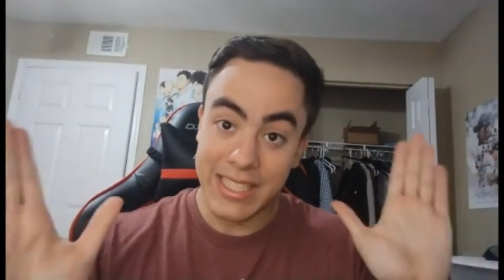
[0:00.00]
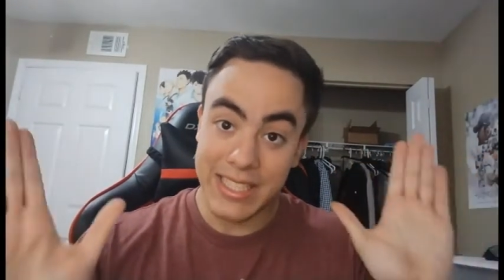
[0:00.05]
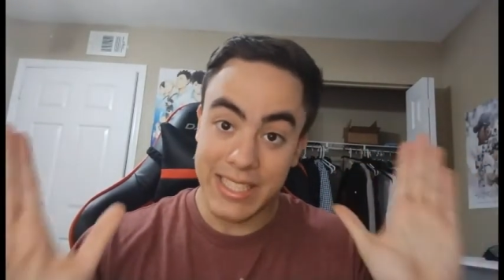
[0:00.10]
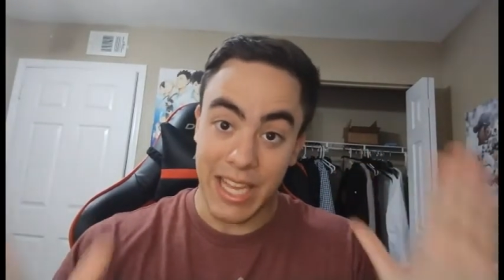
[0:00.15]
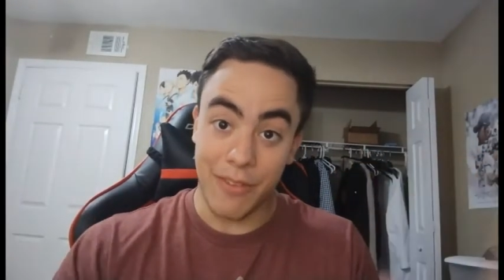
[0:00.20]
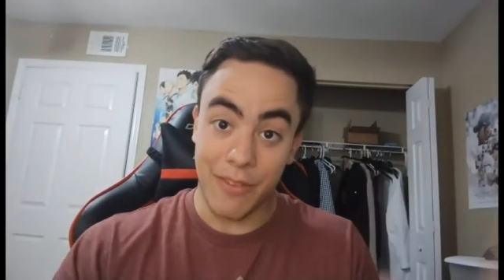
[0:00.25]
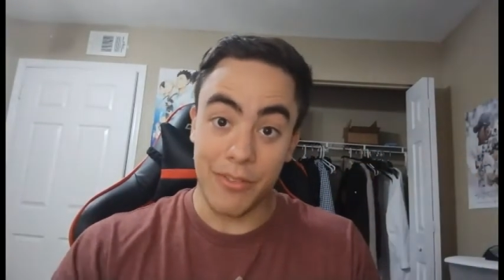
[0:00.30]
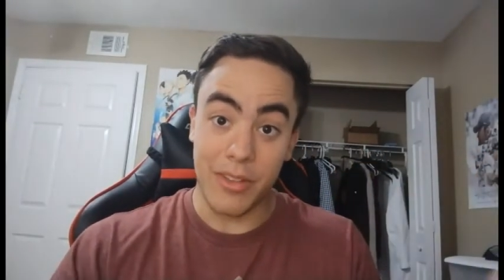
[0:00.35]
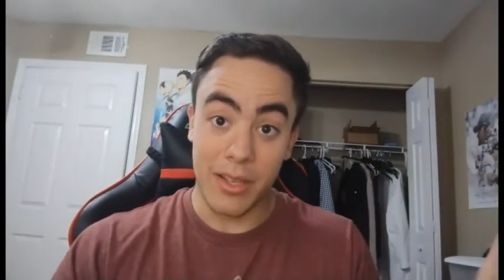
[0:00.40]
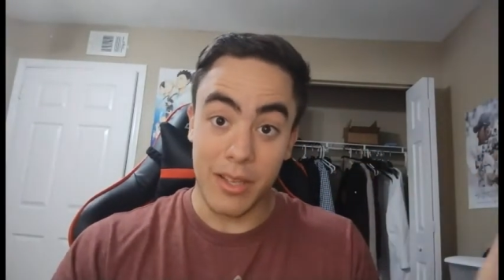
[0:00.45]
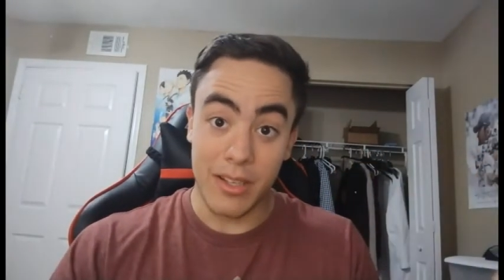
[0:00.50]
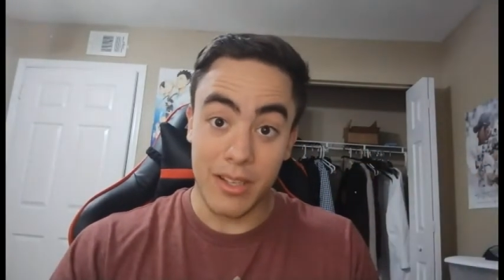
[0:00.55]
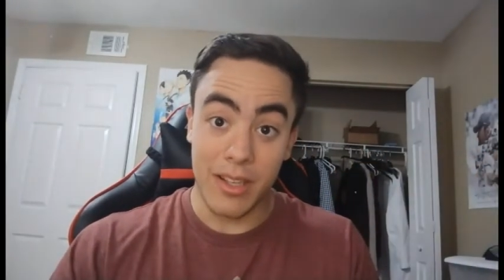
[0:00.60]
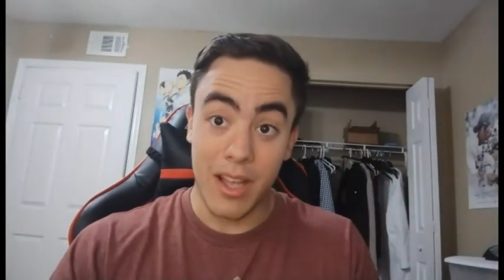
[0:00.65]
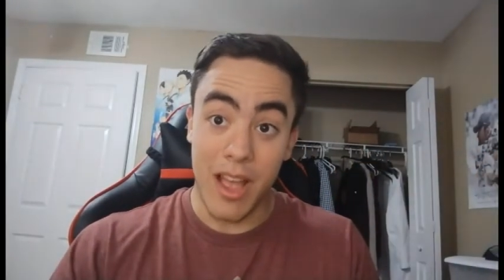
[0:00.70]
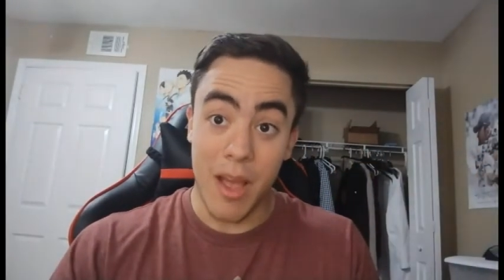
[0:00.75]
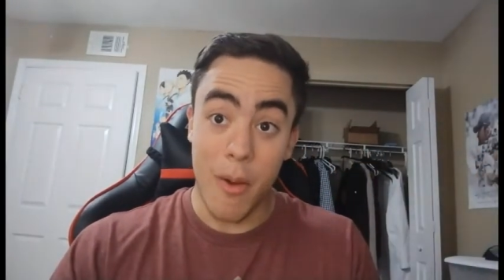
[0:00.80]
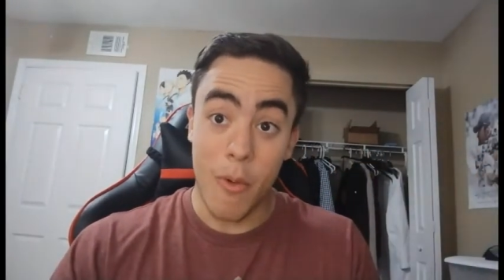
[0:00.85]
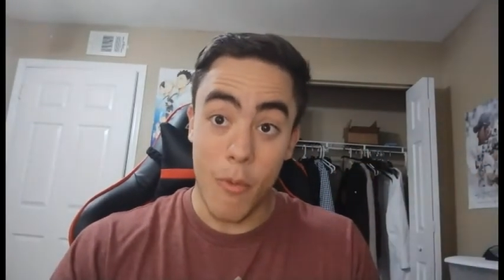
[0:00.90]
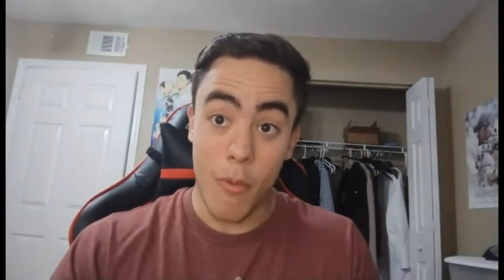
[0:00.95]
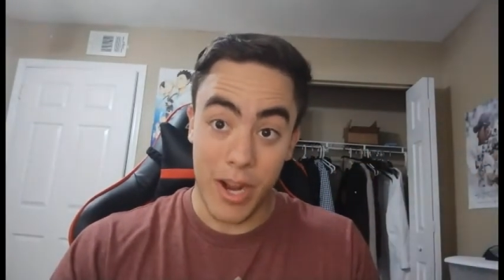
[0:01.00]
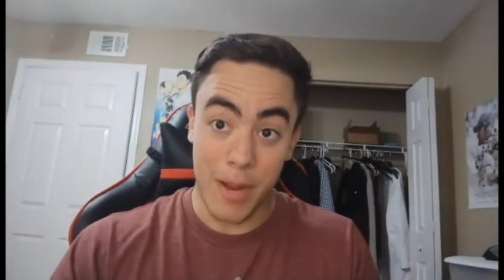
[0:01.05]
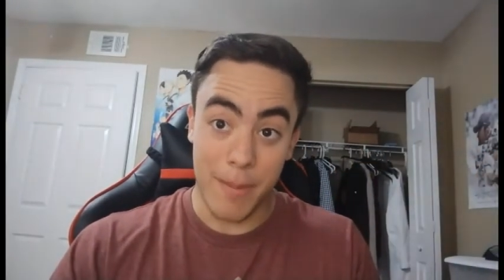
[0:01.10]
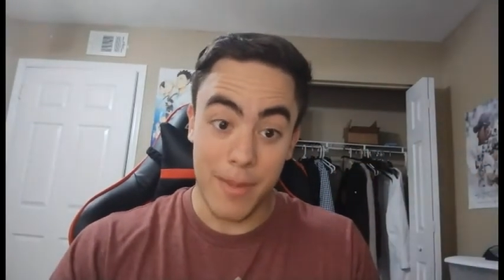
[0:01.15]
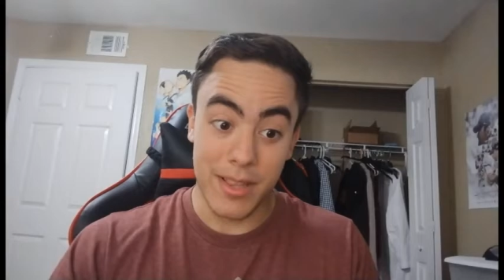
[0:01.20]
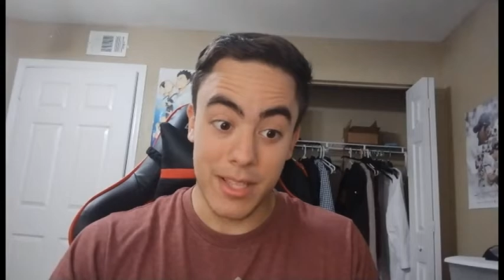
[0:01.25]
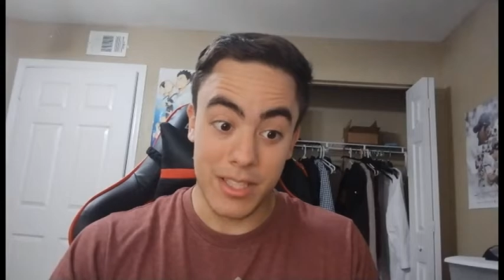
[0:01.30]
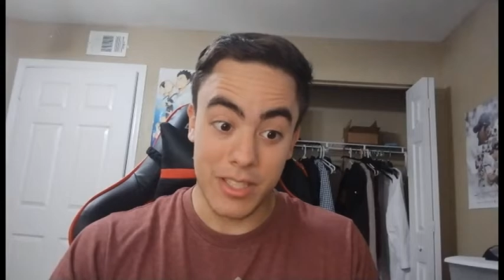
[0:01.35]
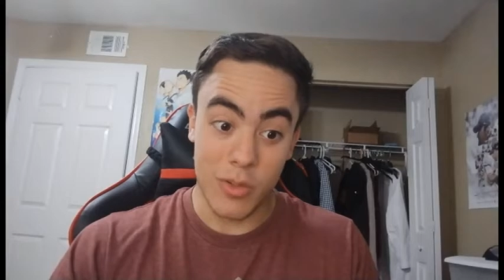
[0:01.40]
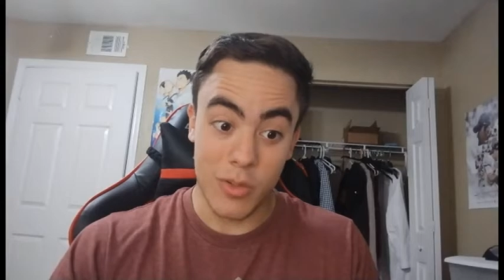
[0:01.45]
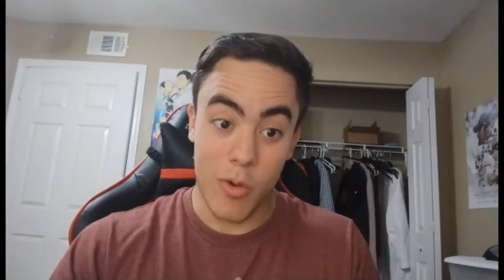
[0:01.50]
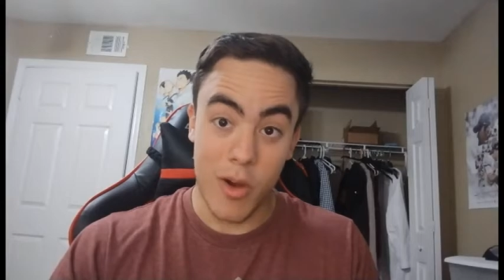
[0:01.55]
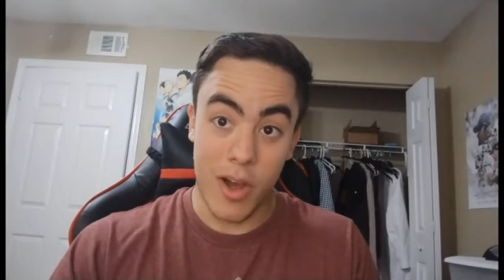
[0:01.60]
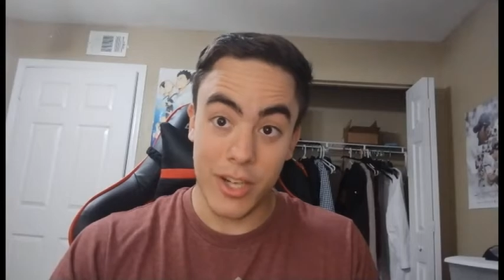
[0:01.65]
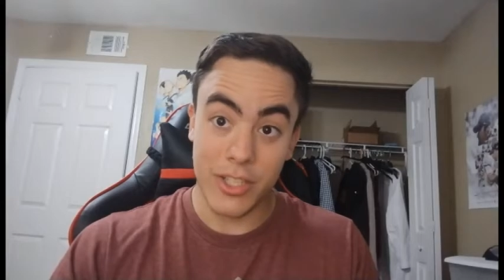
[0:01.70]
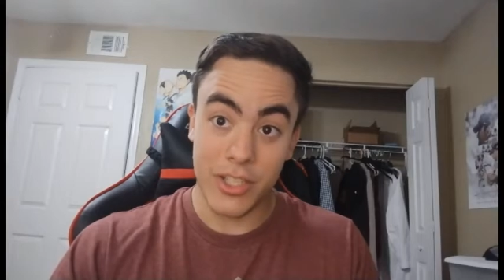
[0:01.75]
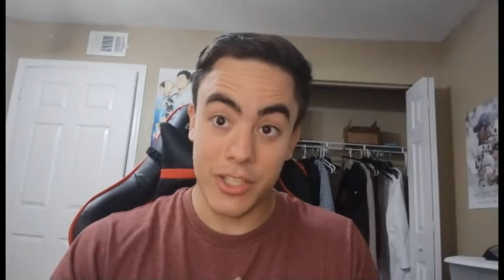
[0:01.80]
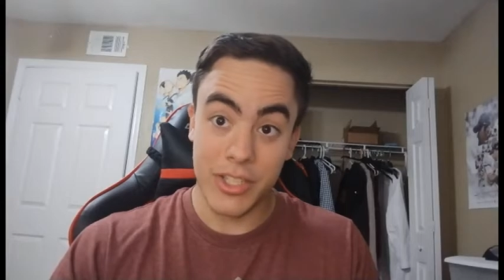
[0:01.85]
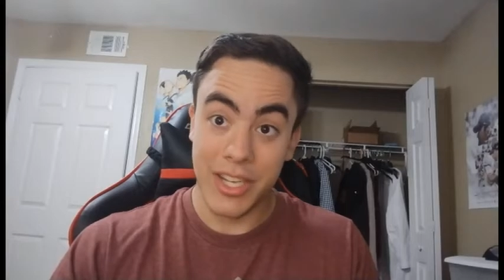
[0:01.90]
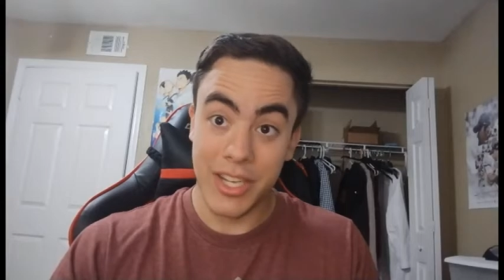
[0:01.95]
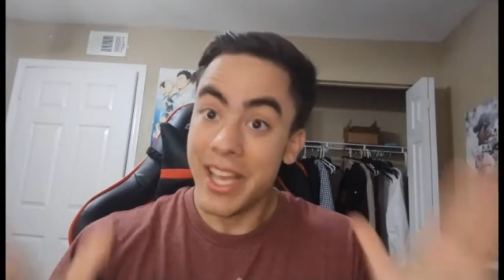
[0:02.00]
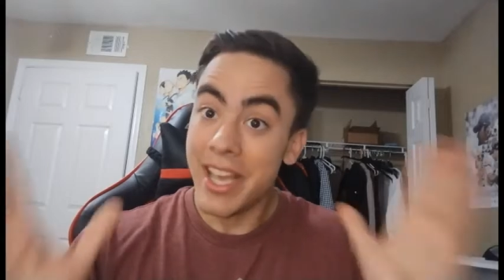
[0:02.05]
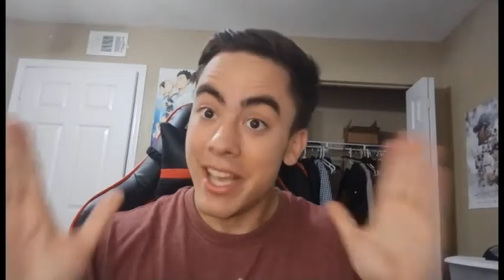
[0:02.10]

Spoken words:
Definitely recommend it as a watch.